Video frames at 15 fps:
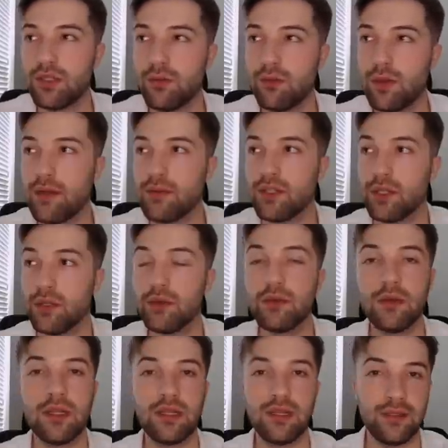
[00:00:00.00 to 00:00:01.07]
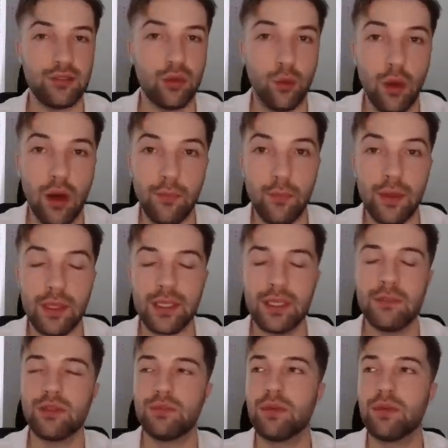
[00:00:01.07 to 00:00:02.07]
in round two, like Jawan Williams.